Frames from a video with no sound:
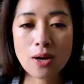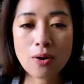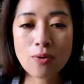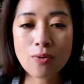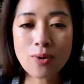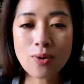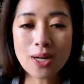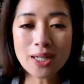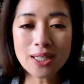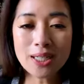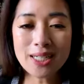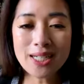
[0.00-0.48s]

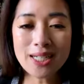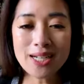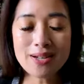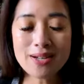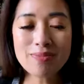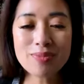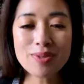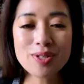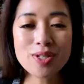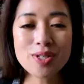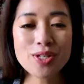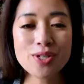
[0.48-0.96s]

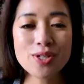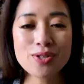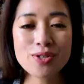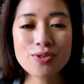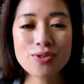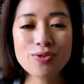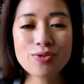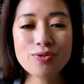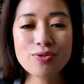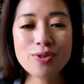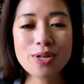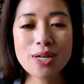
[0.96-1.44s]
Welcome
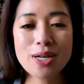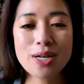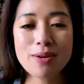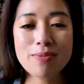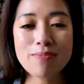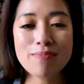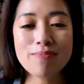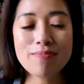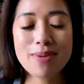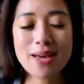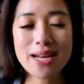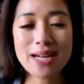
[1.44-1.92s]
to
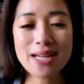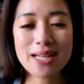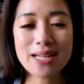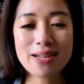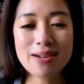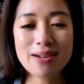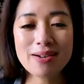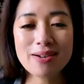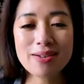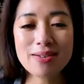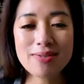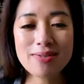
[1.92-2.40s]

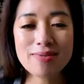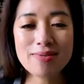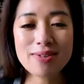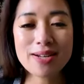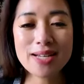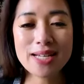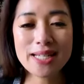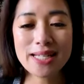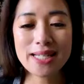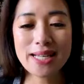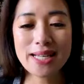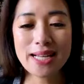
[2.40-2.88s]
Medicare
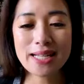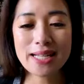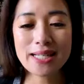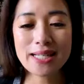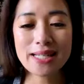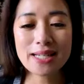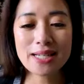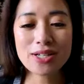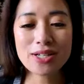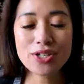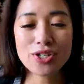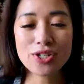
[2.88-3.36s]

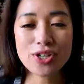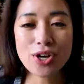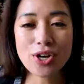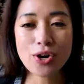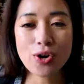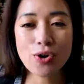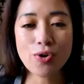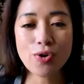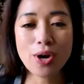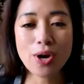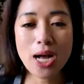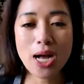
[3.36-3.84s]
360
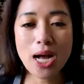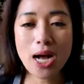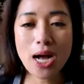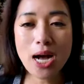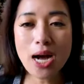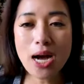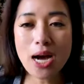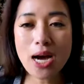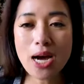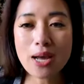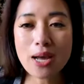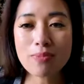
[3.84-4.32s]
Show.
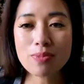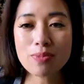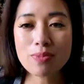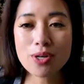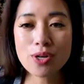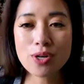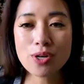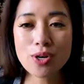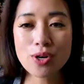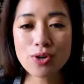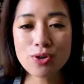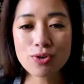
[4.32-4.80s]
I'm
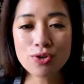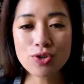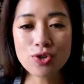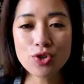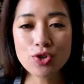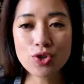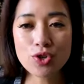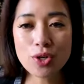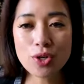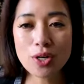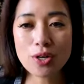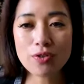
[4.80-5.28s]
your
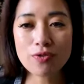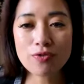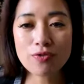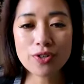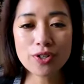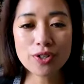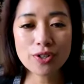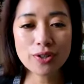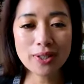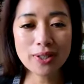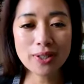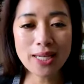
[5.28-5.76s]
host,
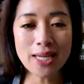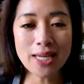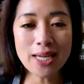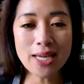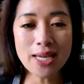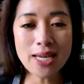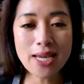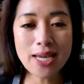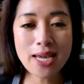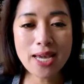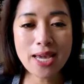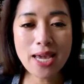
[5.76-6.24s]
Jennifer
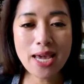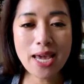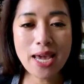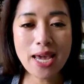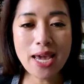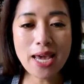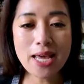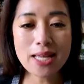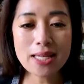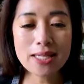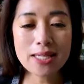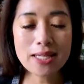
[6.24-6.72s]
Lee,
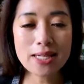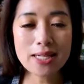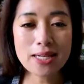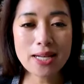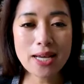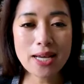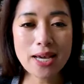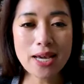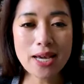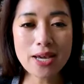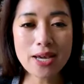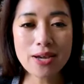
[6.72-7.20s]
and
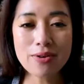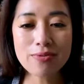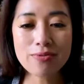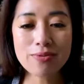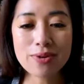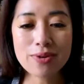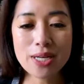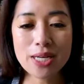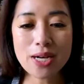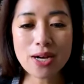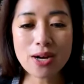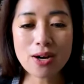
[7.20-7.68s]
today
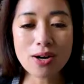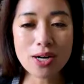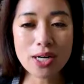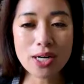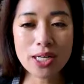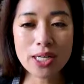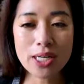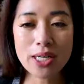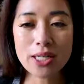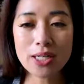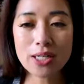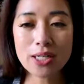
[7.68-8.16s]
we
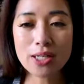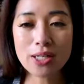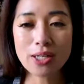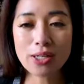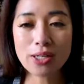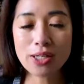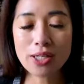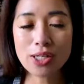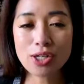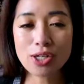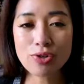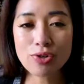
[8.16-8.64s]
are
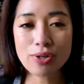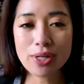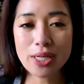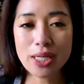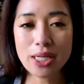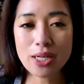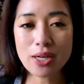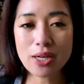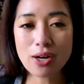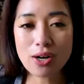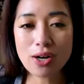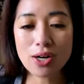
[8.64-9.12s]

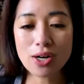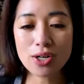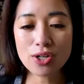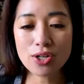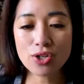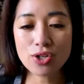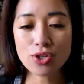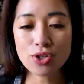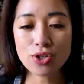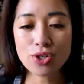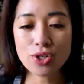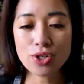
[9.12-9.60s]
continuing our
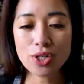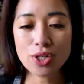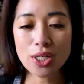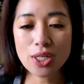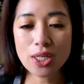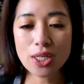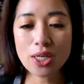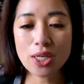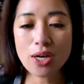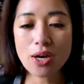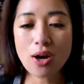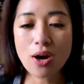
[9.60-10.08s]

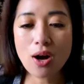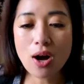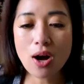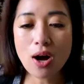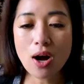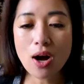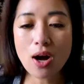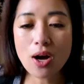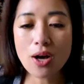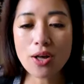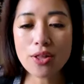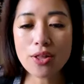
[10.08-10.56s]
journey
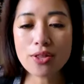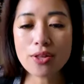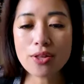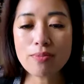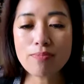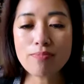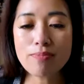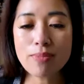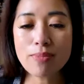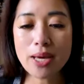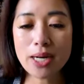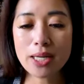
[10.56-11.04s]
on
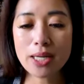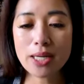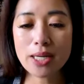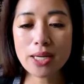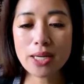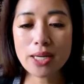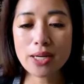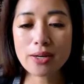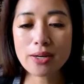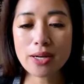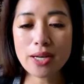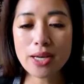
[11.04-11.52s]
the
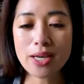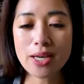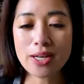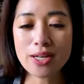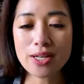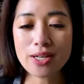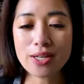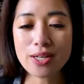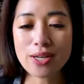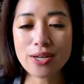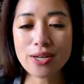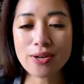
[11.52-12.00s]
Medicare
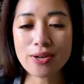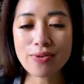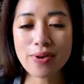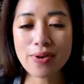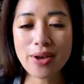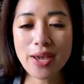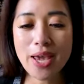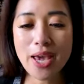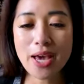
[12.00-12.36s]
and You